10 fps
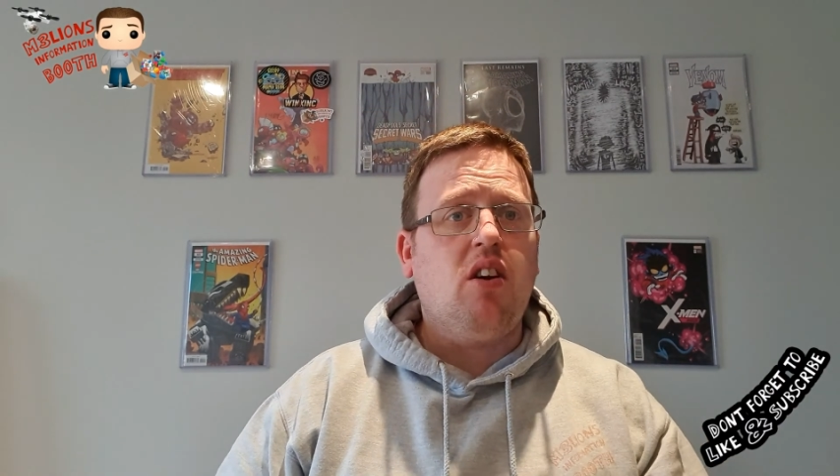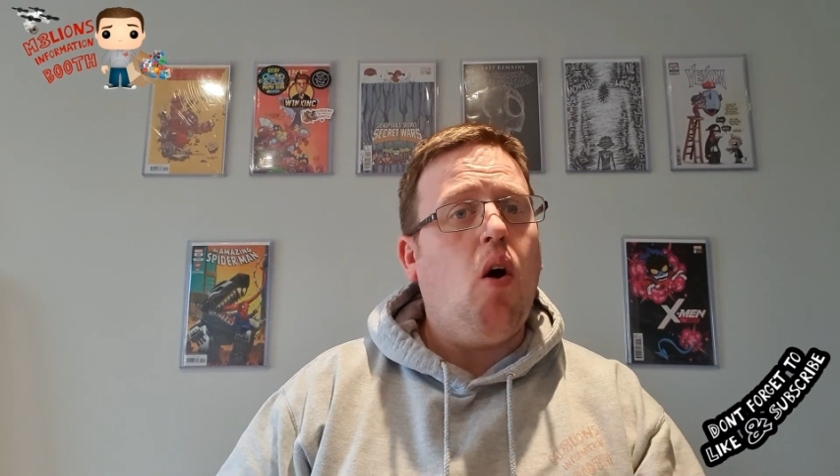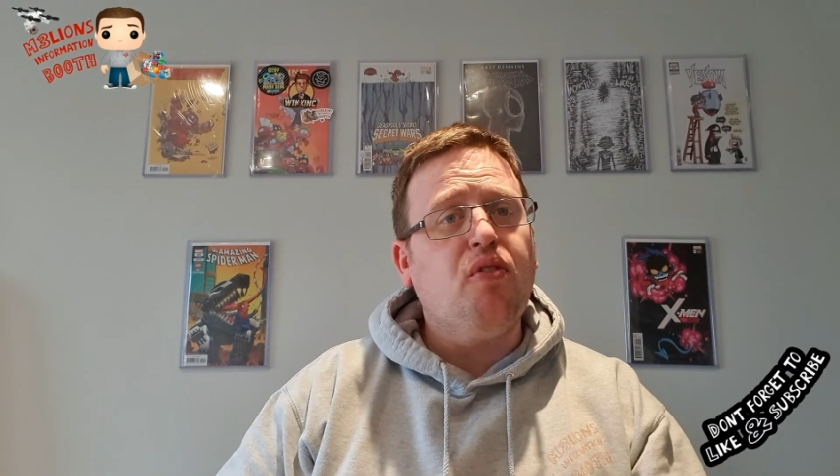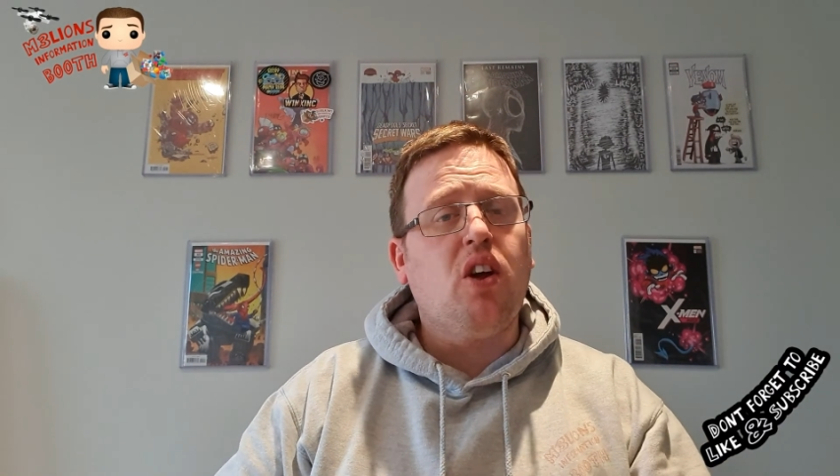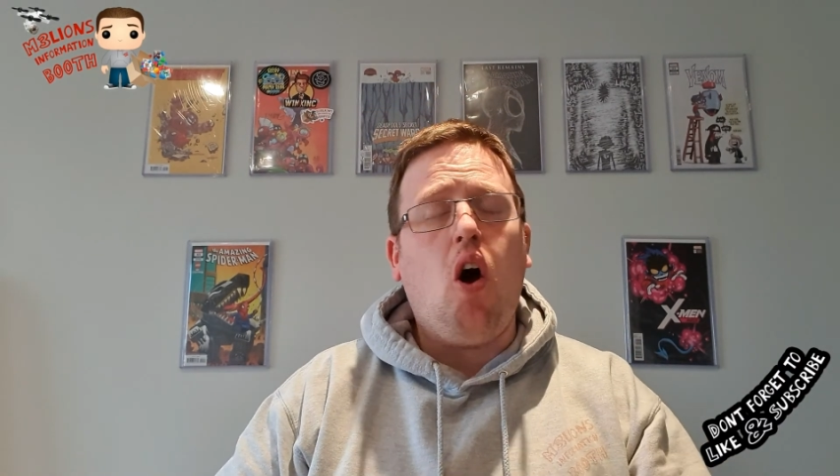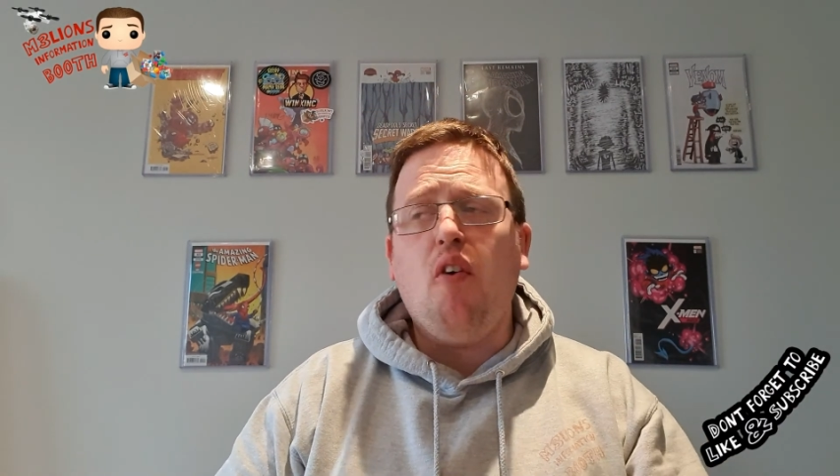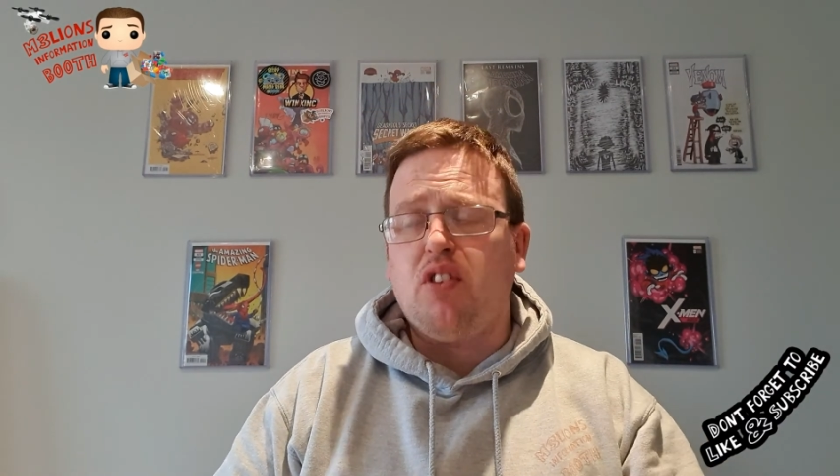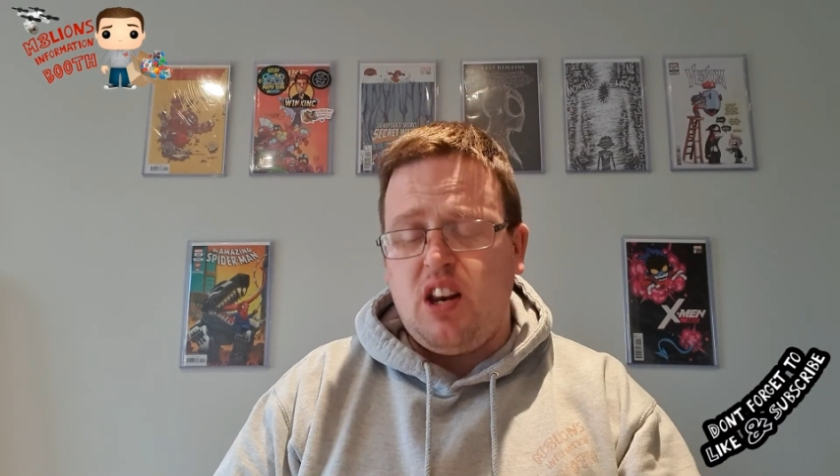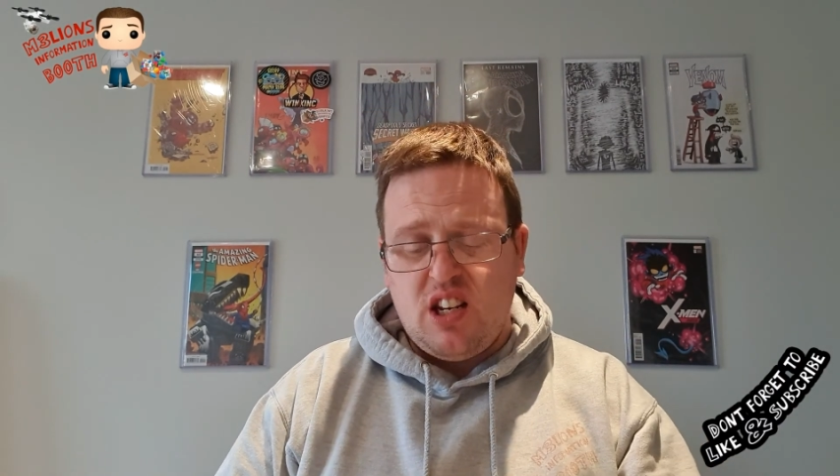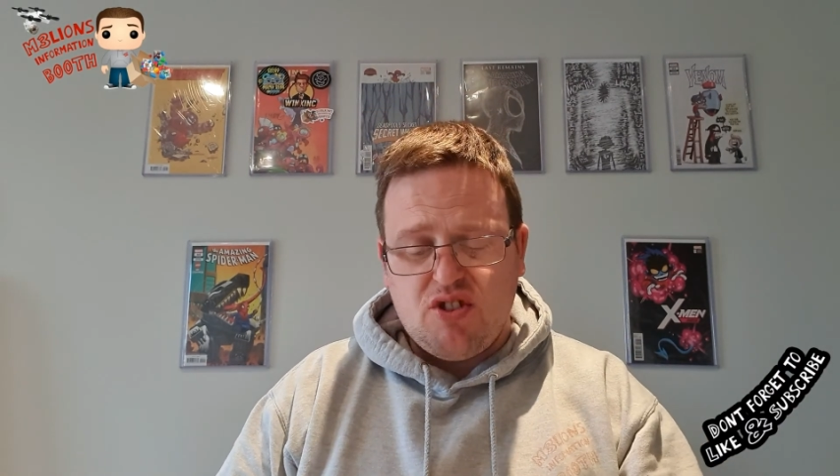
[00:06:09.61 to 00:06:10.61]

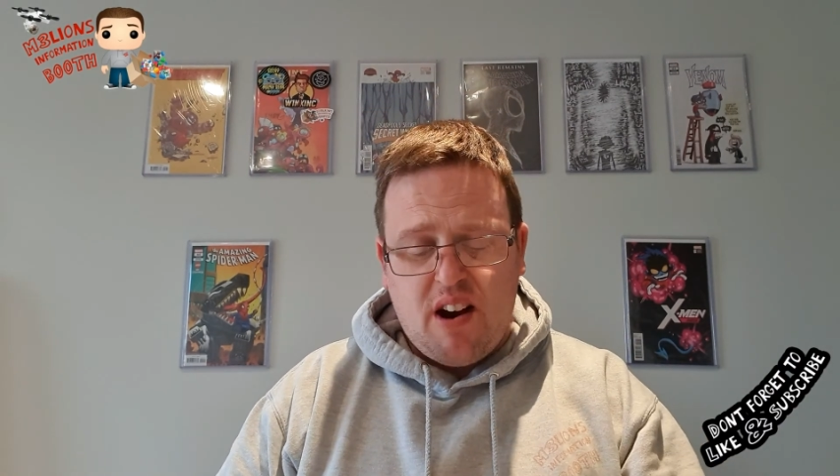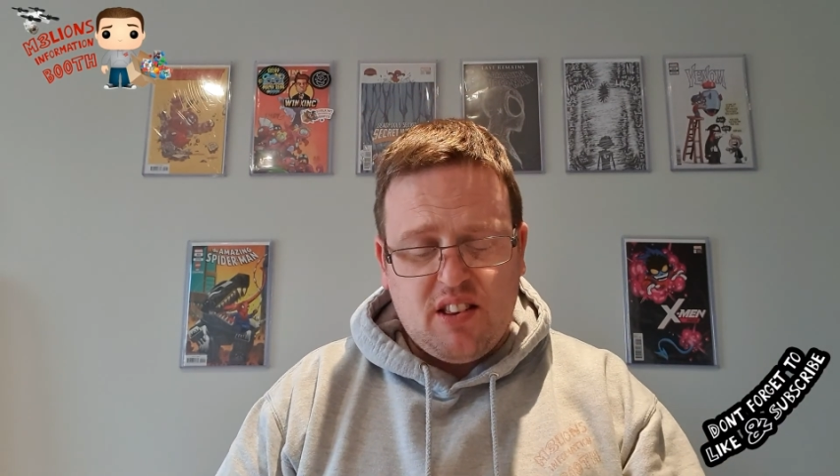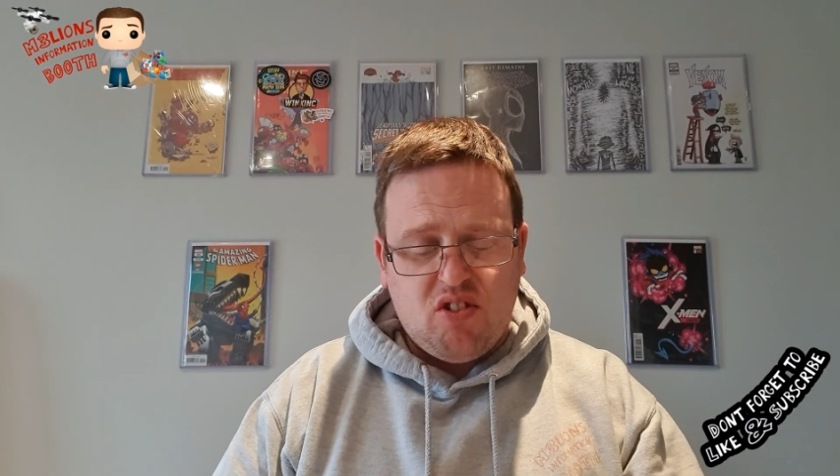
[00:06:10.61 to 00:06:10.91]
Often it's around the